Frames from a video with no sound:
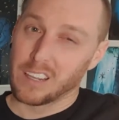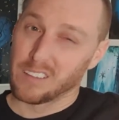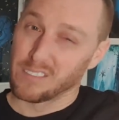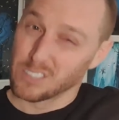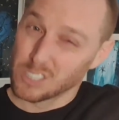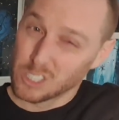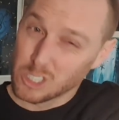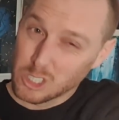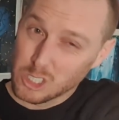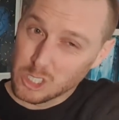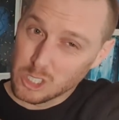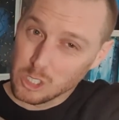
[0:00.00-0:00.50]
of
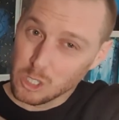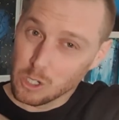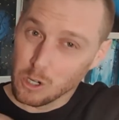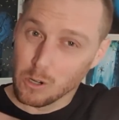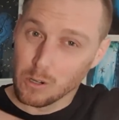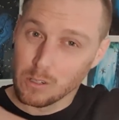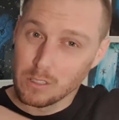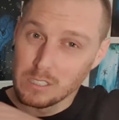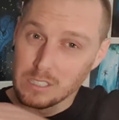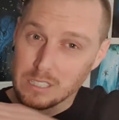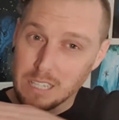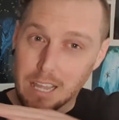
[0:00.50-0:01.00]

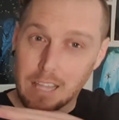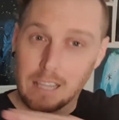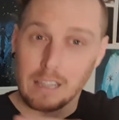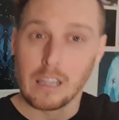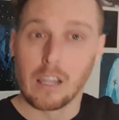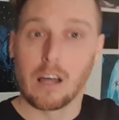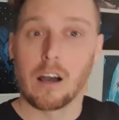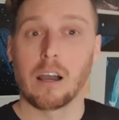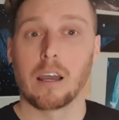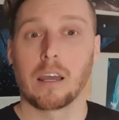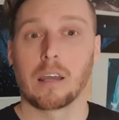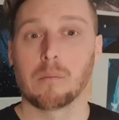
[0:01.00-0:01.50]
skirts that
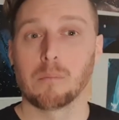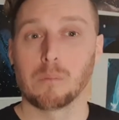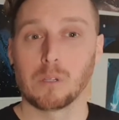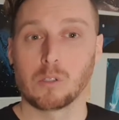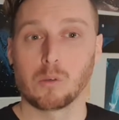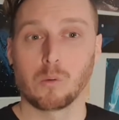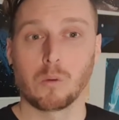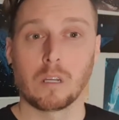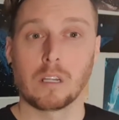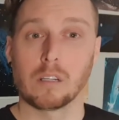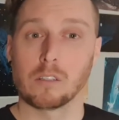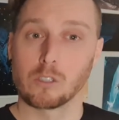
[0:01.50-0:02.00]
line
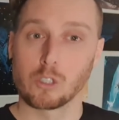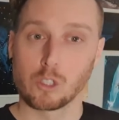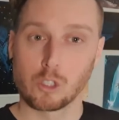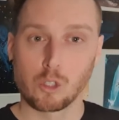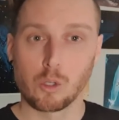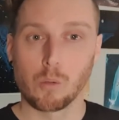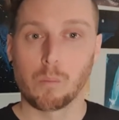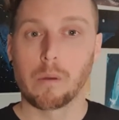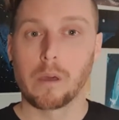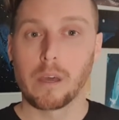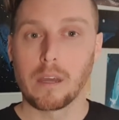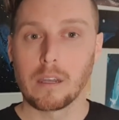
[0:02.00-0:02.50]
between
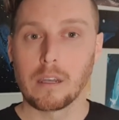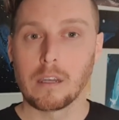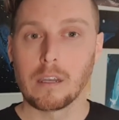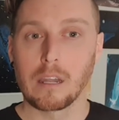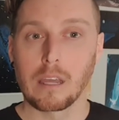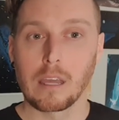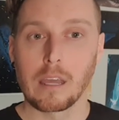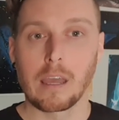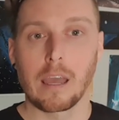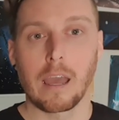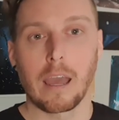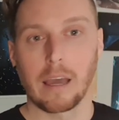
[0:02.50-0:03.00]

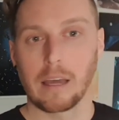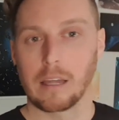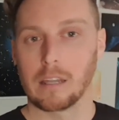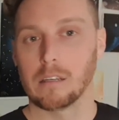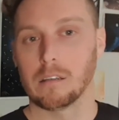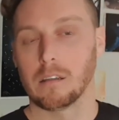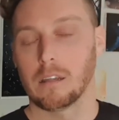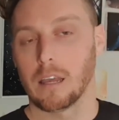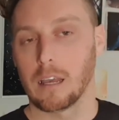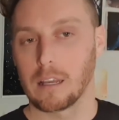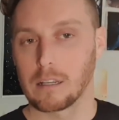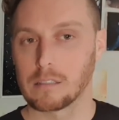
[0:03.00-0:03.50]
stupidity and
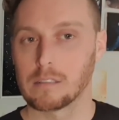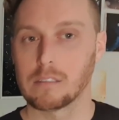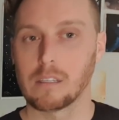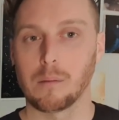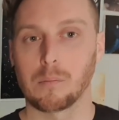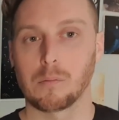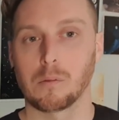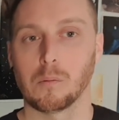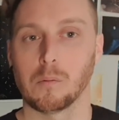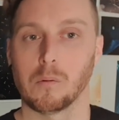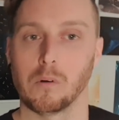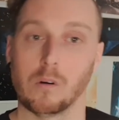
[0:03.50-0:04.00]

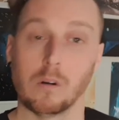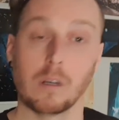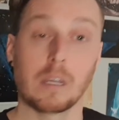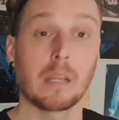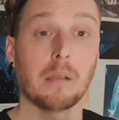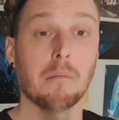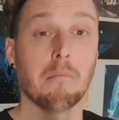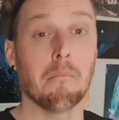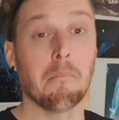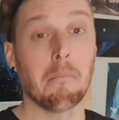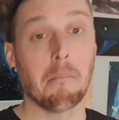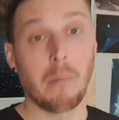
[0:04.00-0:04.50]
acceptable, in
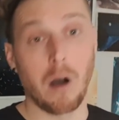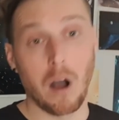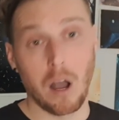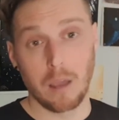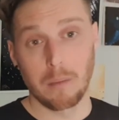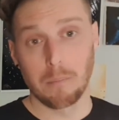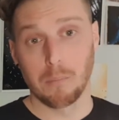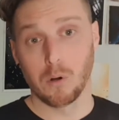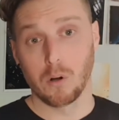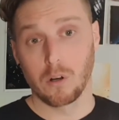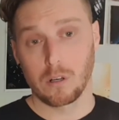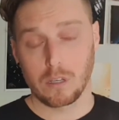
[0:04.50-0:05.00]
my
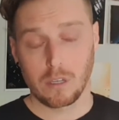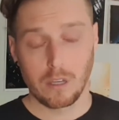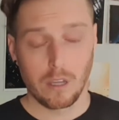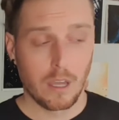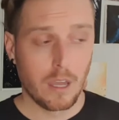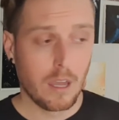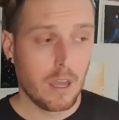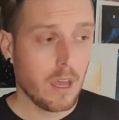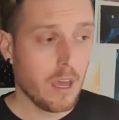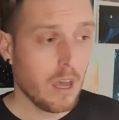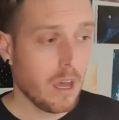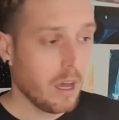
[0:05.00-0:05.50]
book.
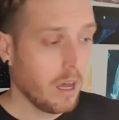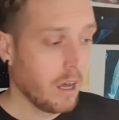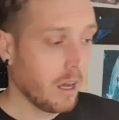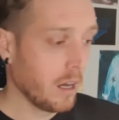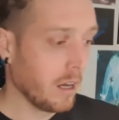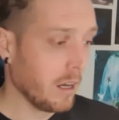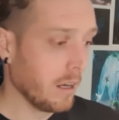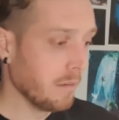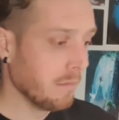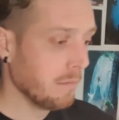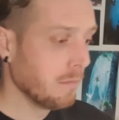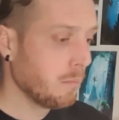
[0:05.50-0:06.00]

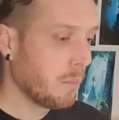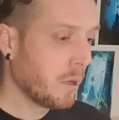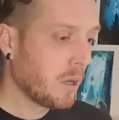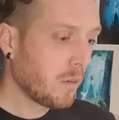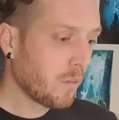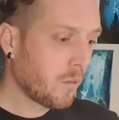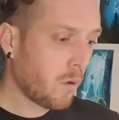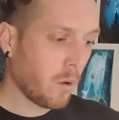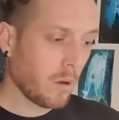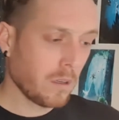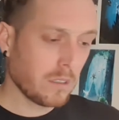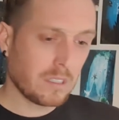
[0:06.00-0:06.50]
But of
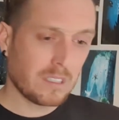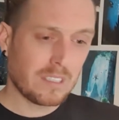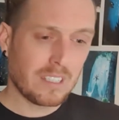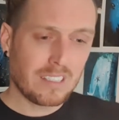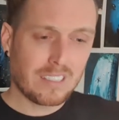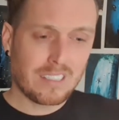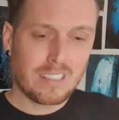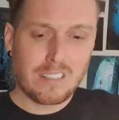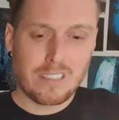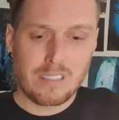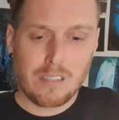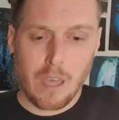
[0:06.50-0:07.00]
course, this
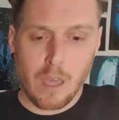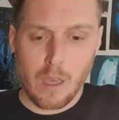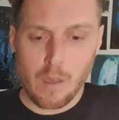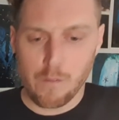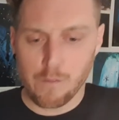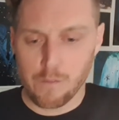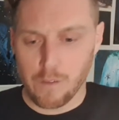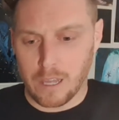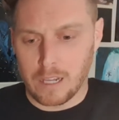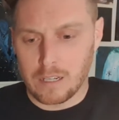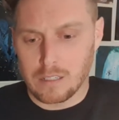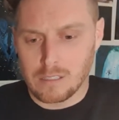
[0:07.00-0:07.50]
is a
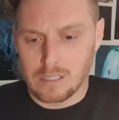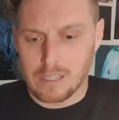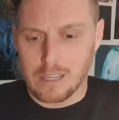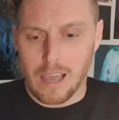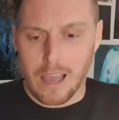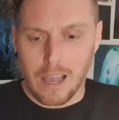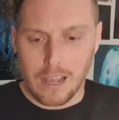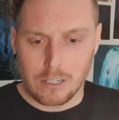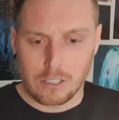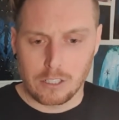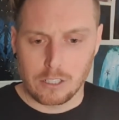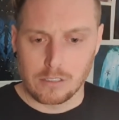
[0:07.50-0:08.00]
fantasy
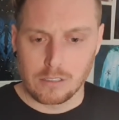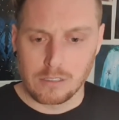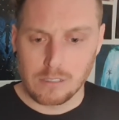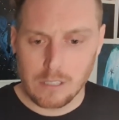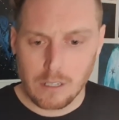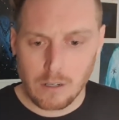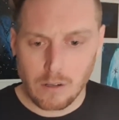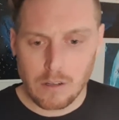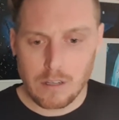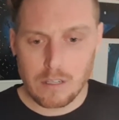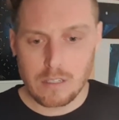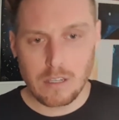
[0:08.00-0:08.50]
action
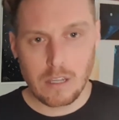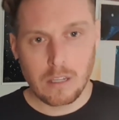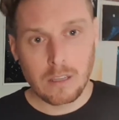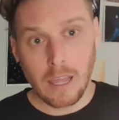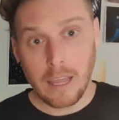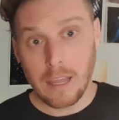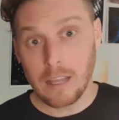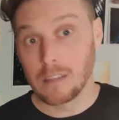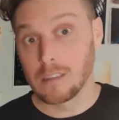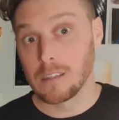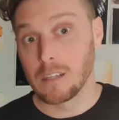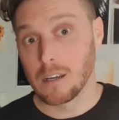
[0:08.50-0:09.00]
series, and
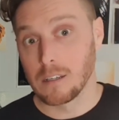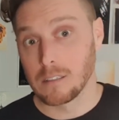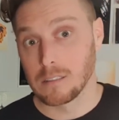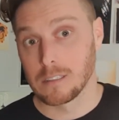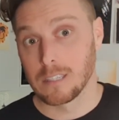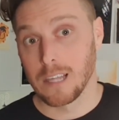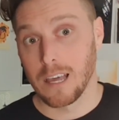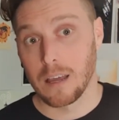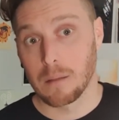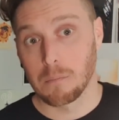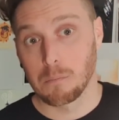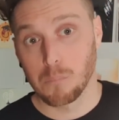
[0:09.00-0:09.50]
it does
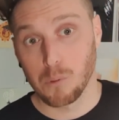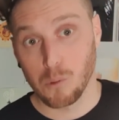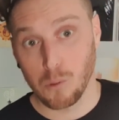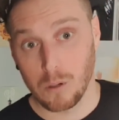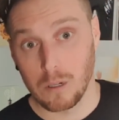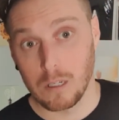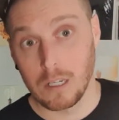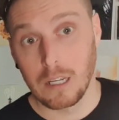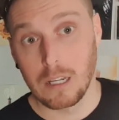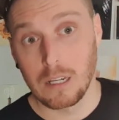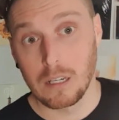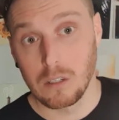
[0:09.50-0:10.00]
that
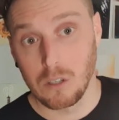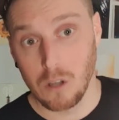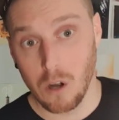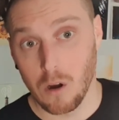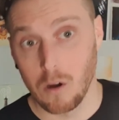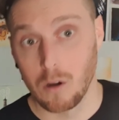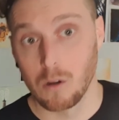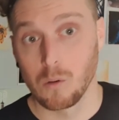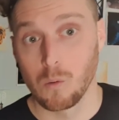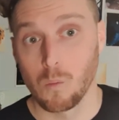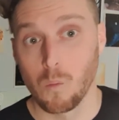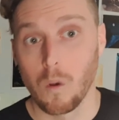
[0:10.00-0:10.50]
pretty
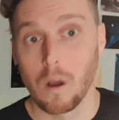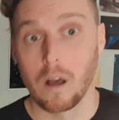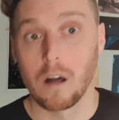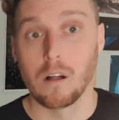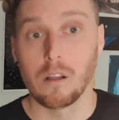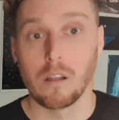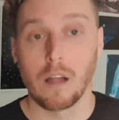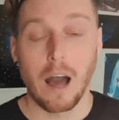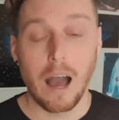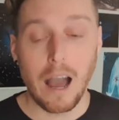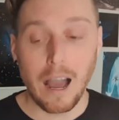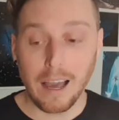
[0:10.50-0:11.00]
darn
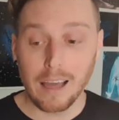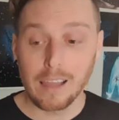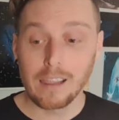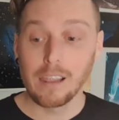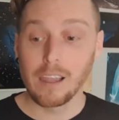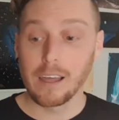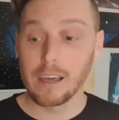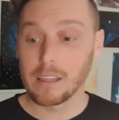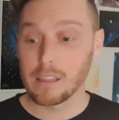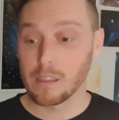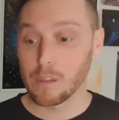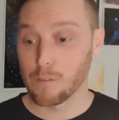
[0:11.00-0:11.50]
well. I
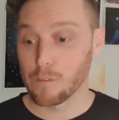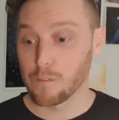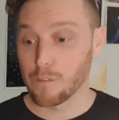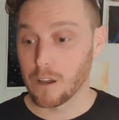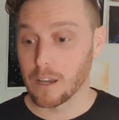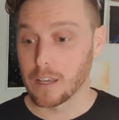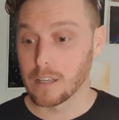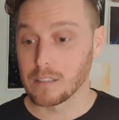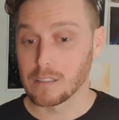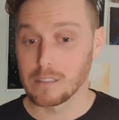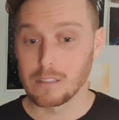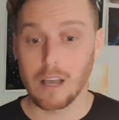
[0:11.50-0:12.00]
like the
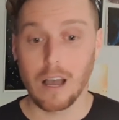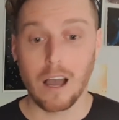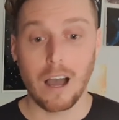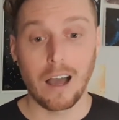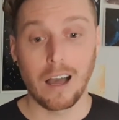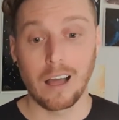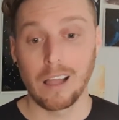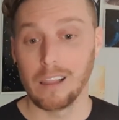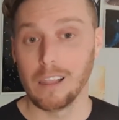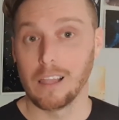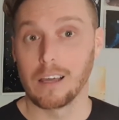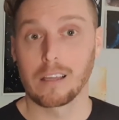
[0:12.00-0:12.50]
fights. I
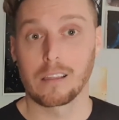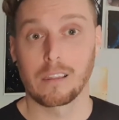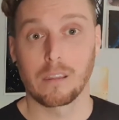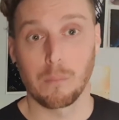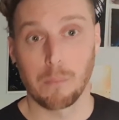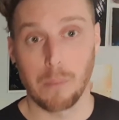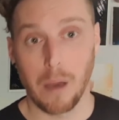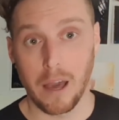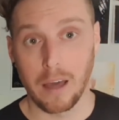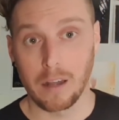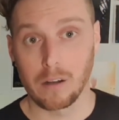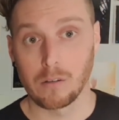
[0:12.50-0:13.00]
like the
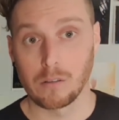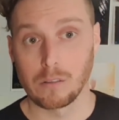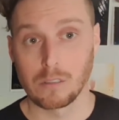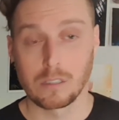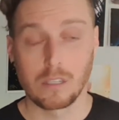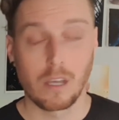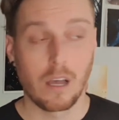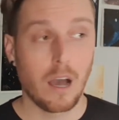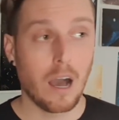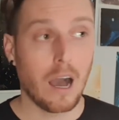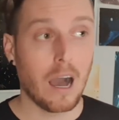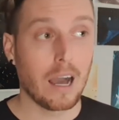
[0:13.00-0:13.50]
battles.
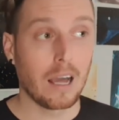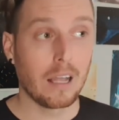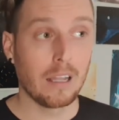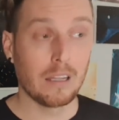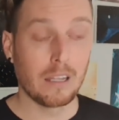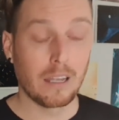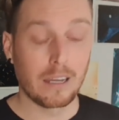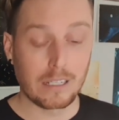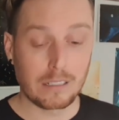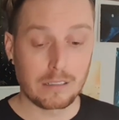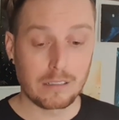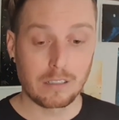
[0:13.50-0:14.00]
I
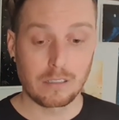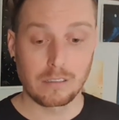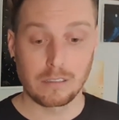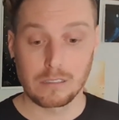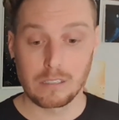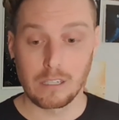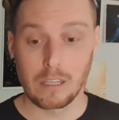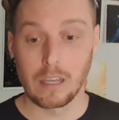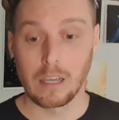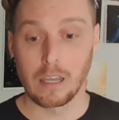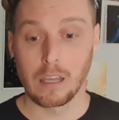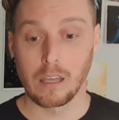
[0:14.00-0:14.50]
liked
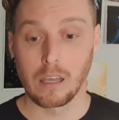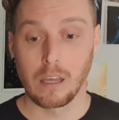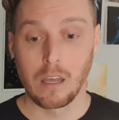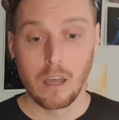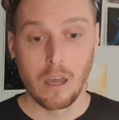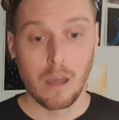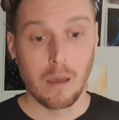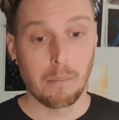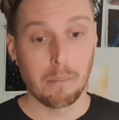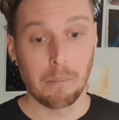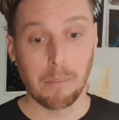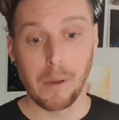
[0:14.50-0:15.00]
seeing
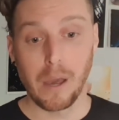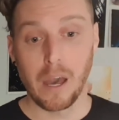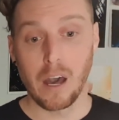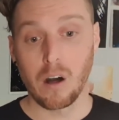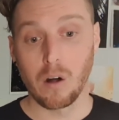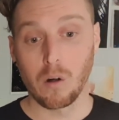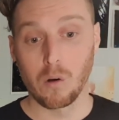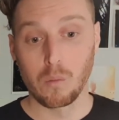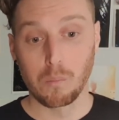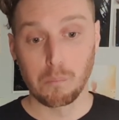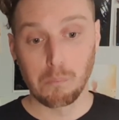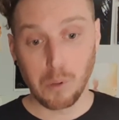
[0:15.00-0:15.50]

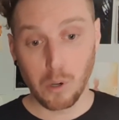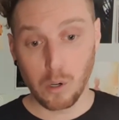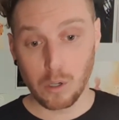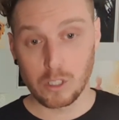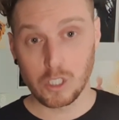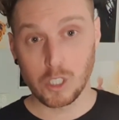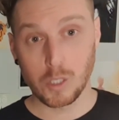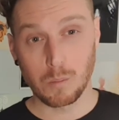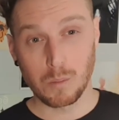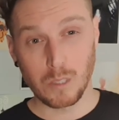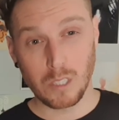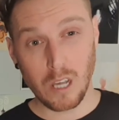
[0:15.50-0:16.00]
Bell push
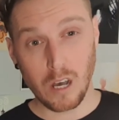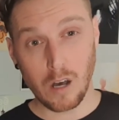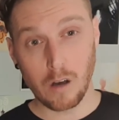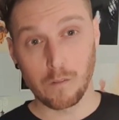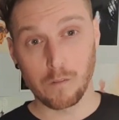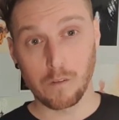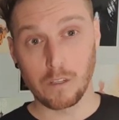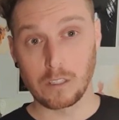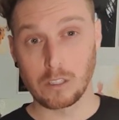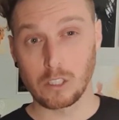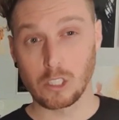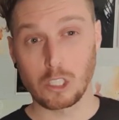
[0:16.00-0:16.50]
himself
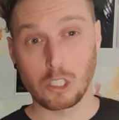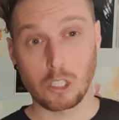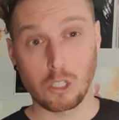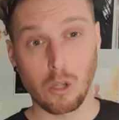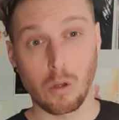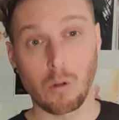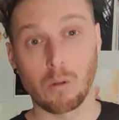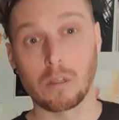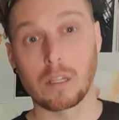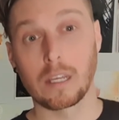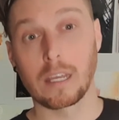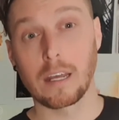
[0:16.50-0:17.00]
and
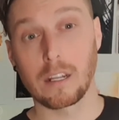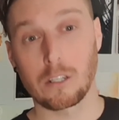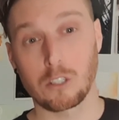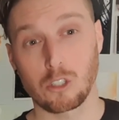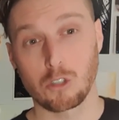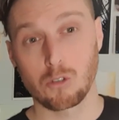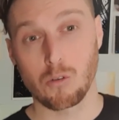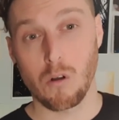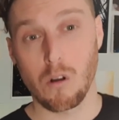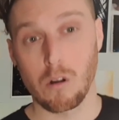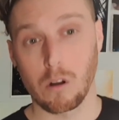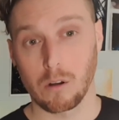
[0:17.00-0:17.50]
slowly get
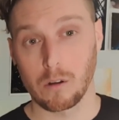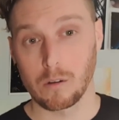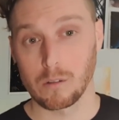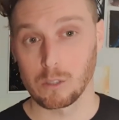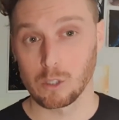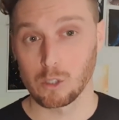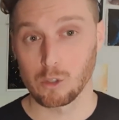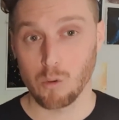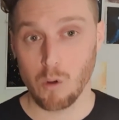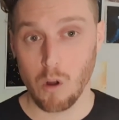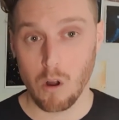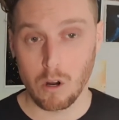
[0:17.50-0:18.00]
stronger and
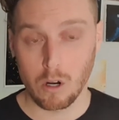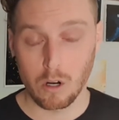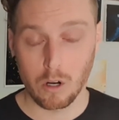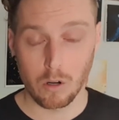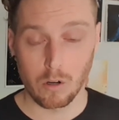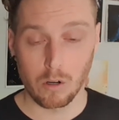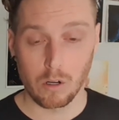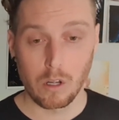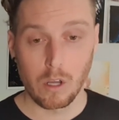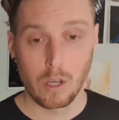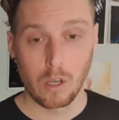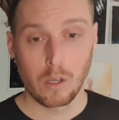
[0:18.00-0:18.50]

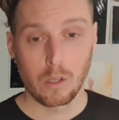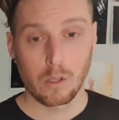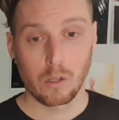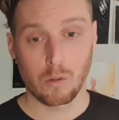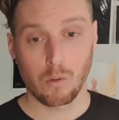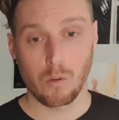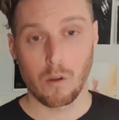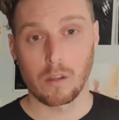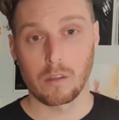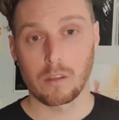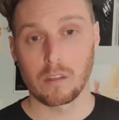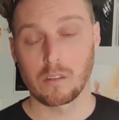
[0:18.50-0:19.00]
stronger
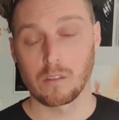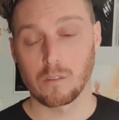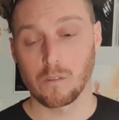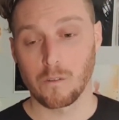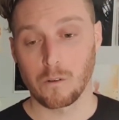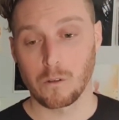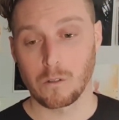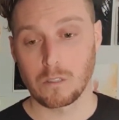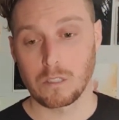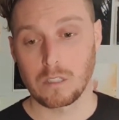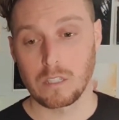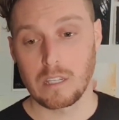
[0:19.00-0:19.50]
throughout this
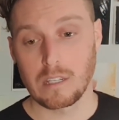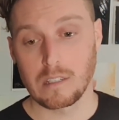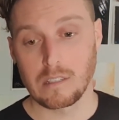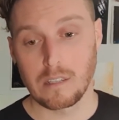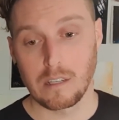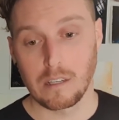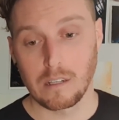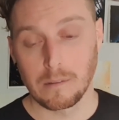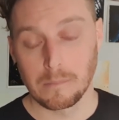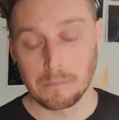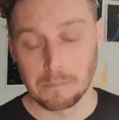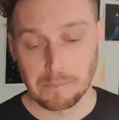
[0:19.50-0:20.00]
first season.